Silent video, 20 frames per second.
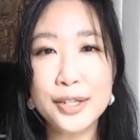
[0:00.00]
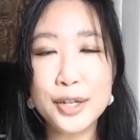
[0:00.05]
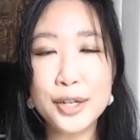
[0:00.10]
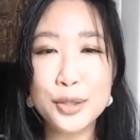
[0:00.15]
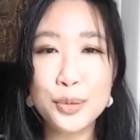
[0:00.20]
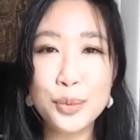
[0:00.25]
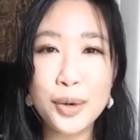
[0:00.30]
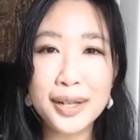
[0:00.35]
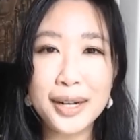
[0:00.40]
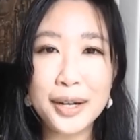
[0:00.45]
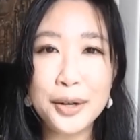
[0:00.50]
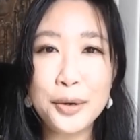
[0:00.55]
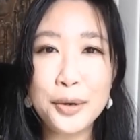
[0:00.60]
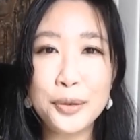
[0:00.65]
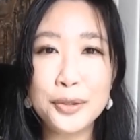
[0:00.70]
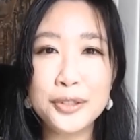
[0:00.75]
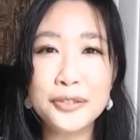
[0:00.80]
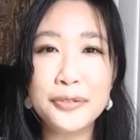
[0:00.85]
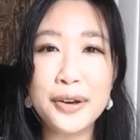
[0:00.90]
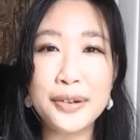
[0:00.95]
is one I
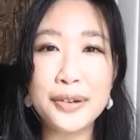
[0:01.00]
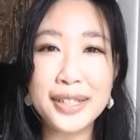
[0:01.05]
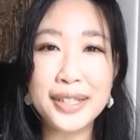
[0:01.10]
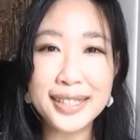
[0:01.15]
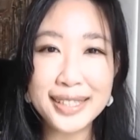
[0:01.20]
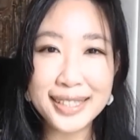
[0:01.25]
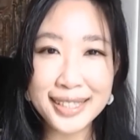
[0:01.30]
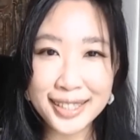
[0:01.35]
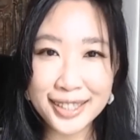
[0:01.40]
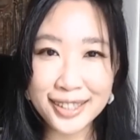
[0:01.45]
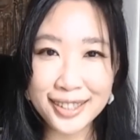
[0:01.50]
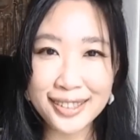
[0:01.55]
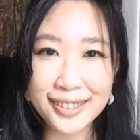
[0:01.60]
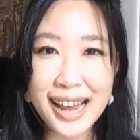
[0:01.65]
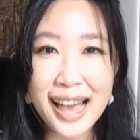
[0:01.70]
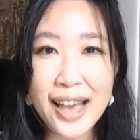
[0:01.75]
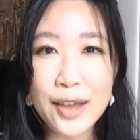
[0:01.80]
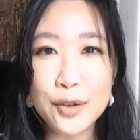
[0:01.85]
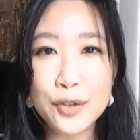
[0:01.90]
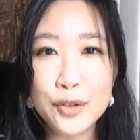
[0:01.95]
hold very dear
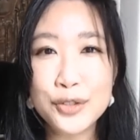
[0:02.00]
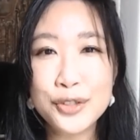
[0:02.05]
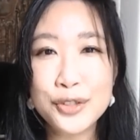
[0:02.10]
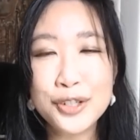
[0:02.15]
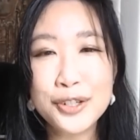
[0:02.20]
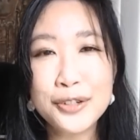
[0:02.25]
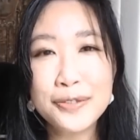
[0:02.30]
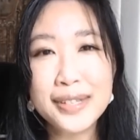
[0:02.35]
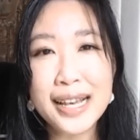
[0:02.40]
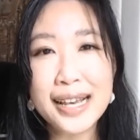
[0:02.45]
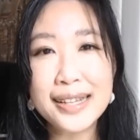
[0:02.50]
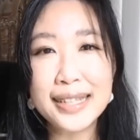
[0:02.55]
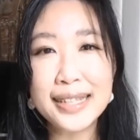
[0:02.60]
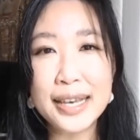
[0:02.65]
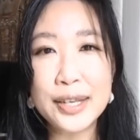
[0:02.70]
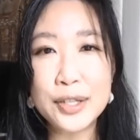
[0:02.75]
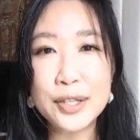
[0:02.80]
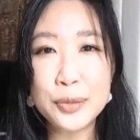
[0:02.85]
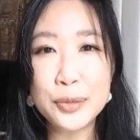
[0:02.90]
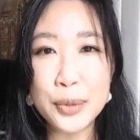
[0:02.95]
and serves as
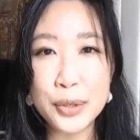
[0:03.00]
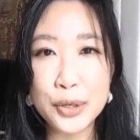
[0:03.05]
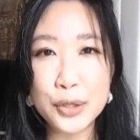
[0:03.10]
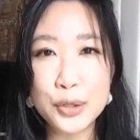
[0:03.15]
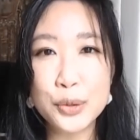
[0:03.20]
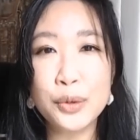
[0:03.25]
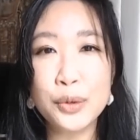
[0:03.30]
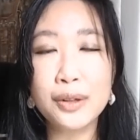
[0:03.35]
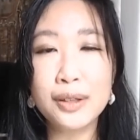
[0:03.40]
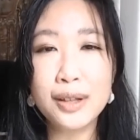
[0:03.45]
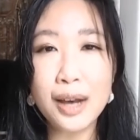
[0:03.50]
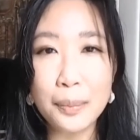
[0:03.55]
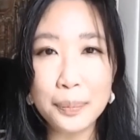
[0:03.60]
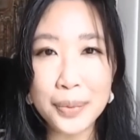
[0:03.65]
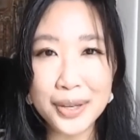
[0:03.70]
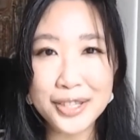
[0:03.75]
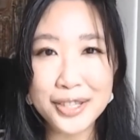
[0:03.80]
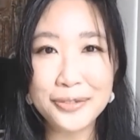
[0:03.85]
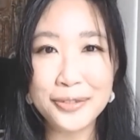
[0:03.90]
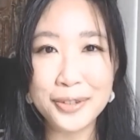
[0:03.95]
a spiritual
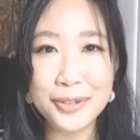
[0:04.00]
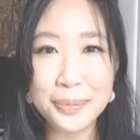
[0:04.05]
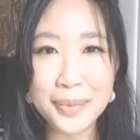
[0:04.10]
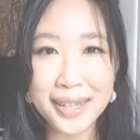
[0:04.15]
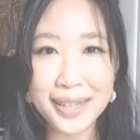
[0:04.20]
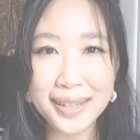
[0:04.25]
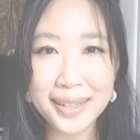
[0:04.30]
compass for me.